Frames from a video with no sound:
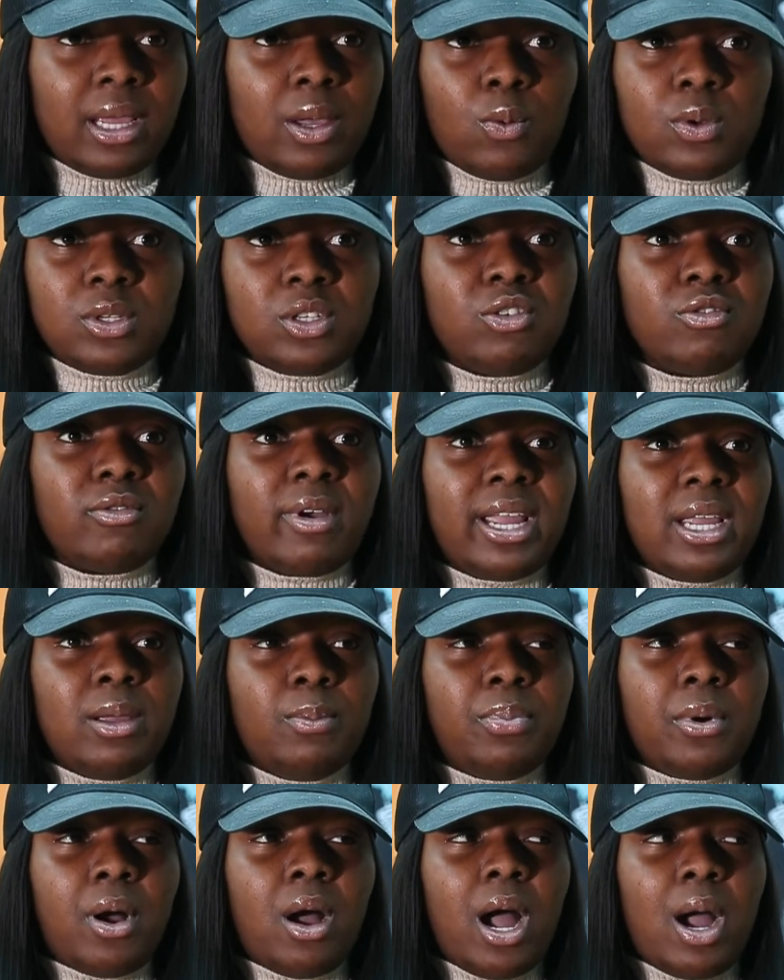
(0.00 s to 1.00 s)
It was
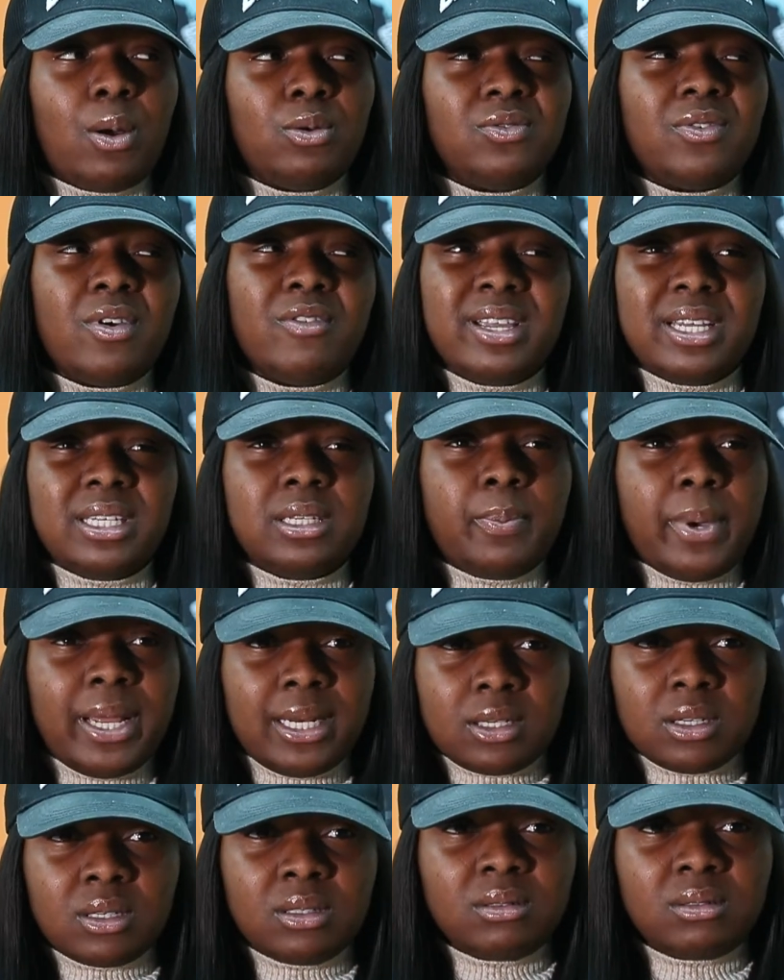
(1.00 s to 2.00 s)
great, but I was very
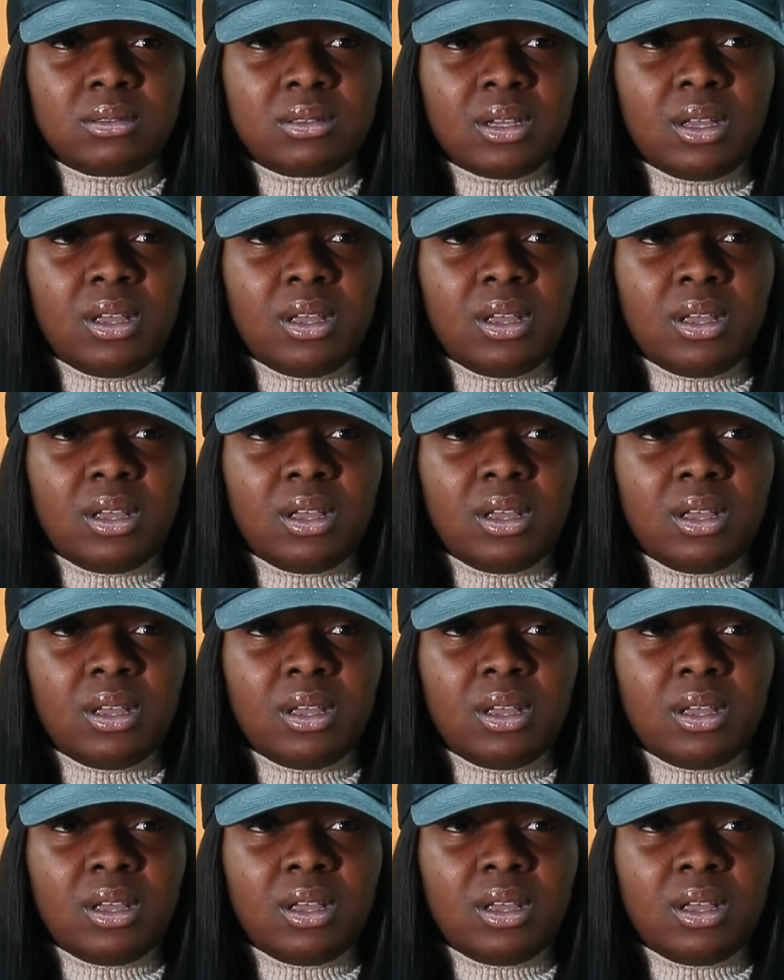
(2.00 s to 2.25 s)
independent.